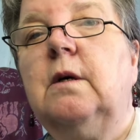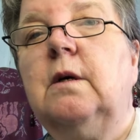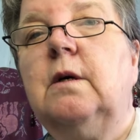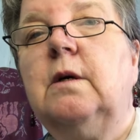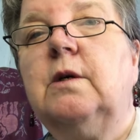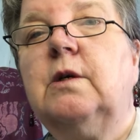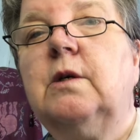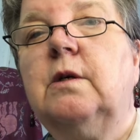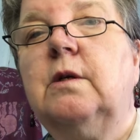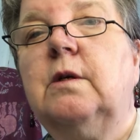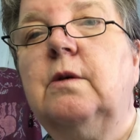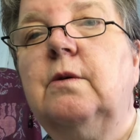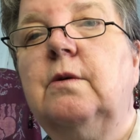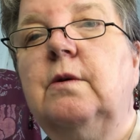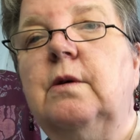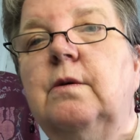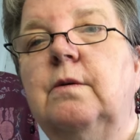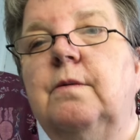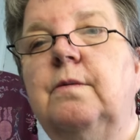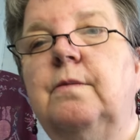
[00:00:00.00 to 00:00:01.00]
Gosh, I'll tell
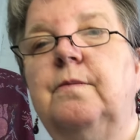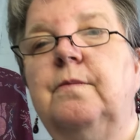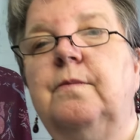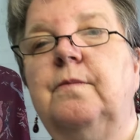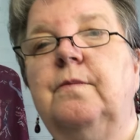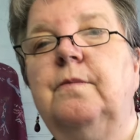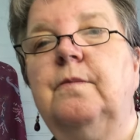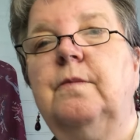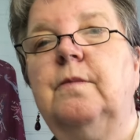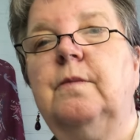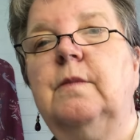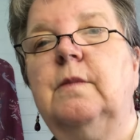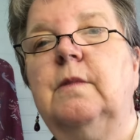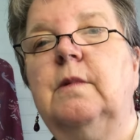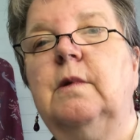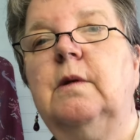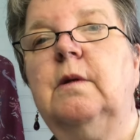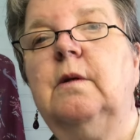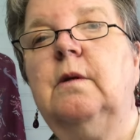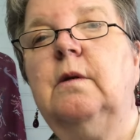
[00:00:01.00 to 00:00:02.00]
you.
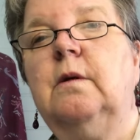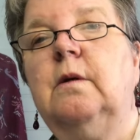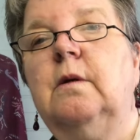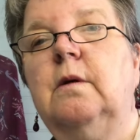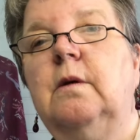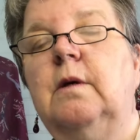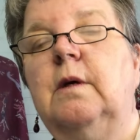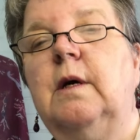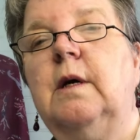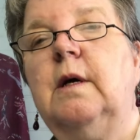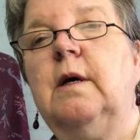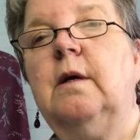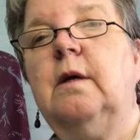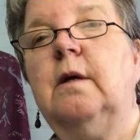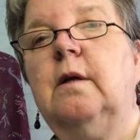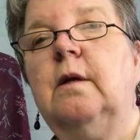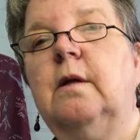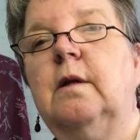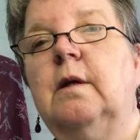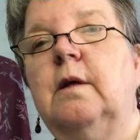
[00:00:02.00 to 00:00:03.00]
Yeah,
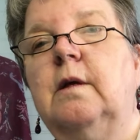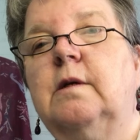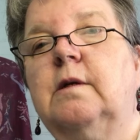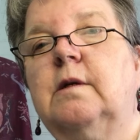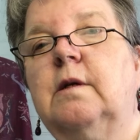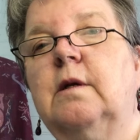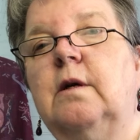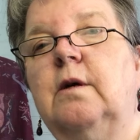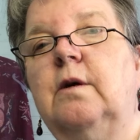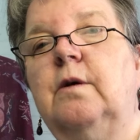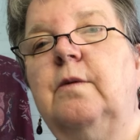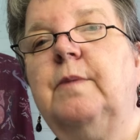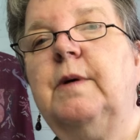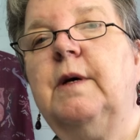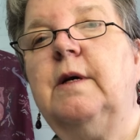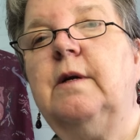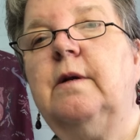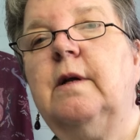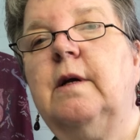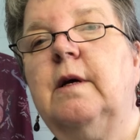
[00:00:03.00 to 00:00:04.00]
that's the loop
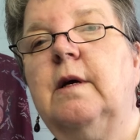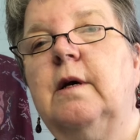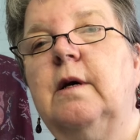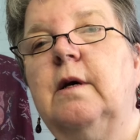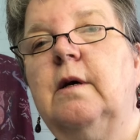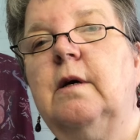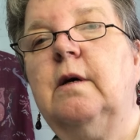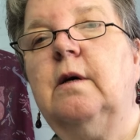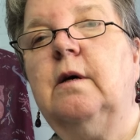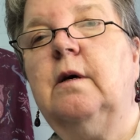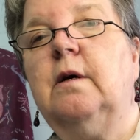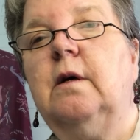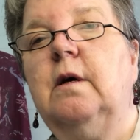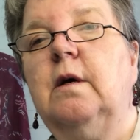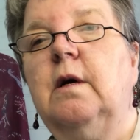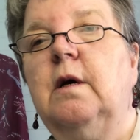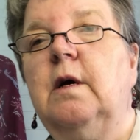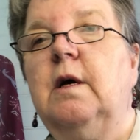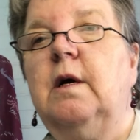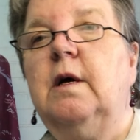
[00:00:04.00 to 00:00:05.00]
end there.
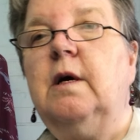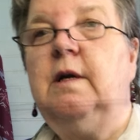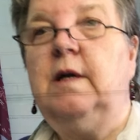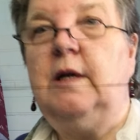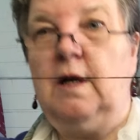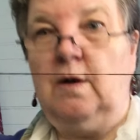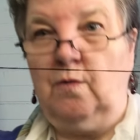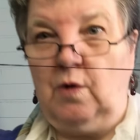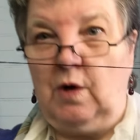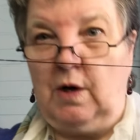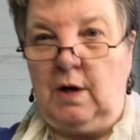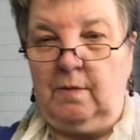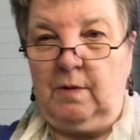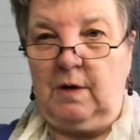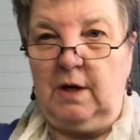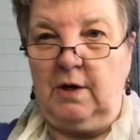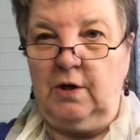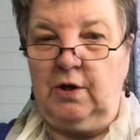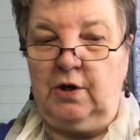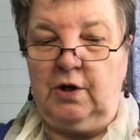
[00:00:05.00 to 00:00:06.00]
Now what I'm
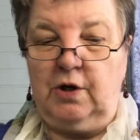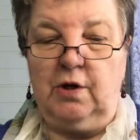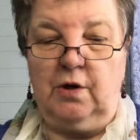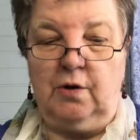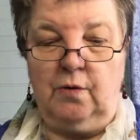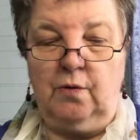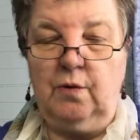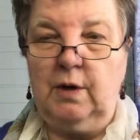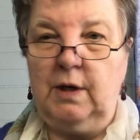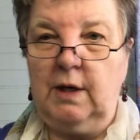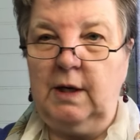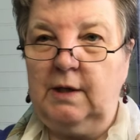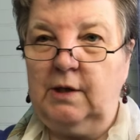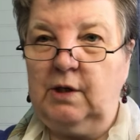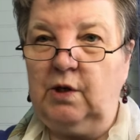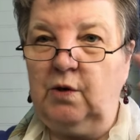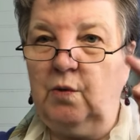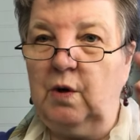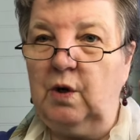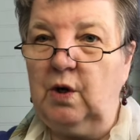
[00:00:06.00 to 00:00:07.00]
going to do is
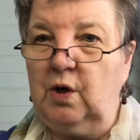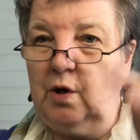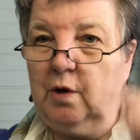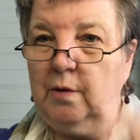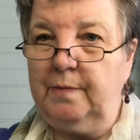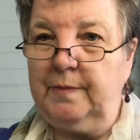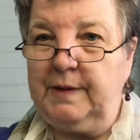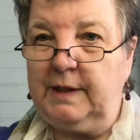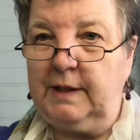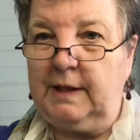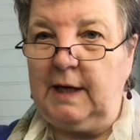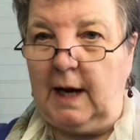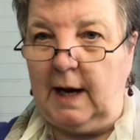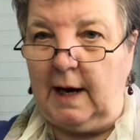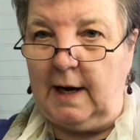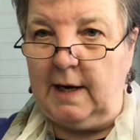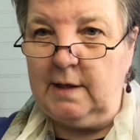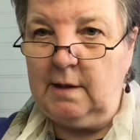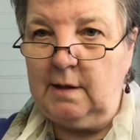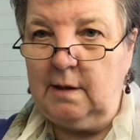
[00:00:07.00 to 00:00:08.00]
do a loop
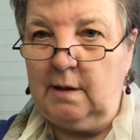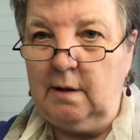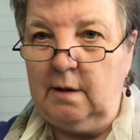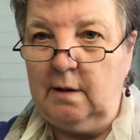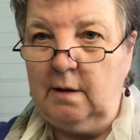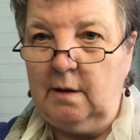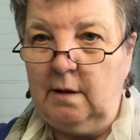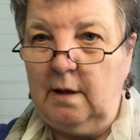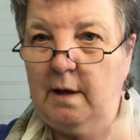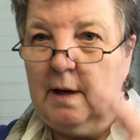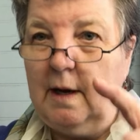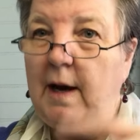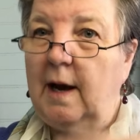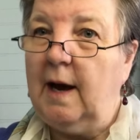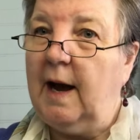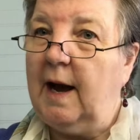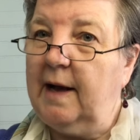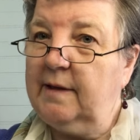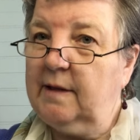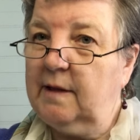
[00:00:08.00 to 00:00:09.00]
start
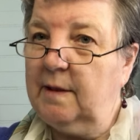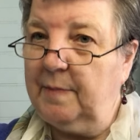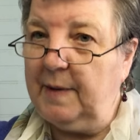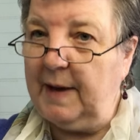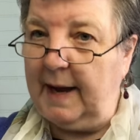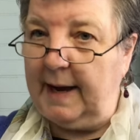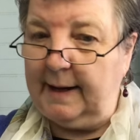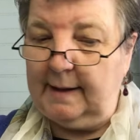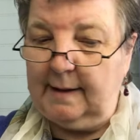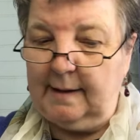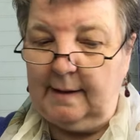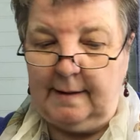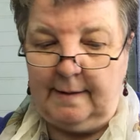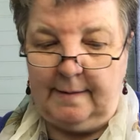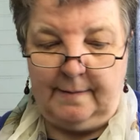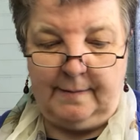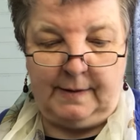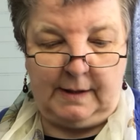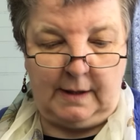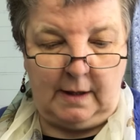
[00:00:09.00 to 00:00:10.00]
at the back.
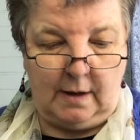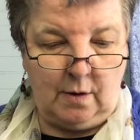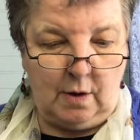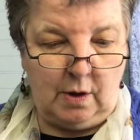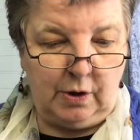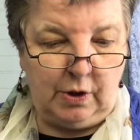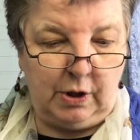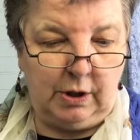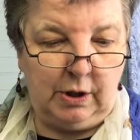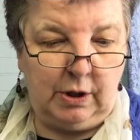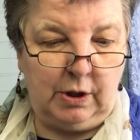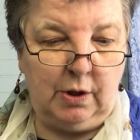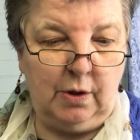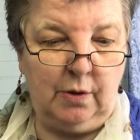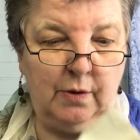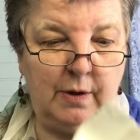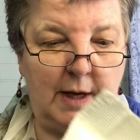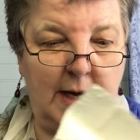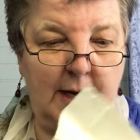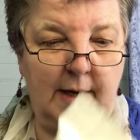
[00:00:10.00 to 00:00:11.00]
So I'll just
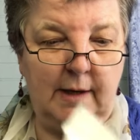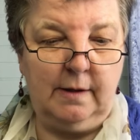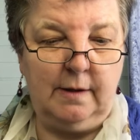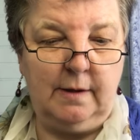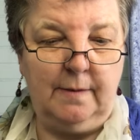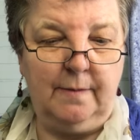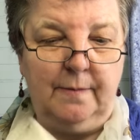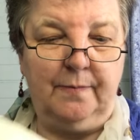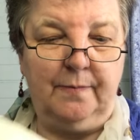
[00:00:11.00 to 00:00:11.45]
do that.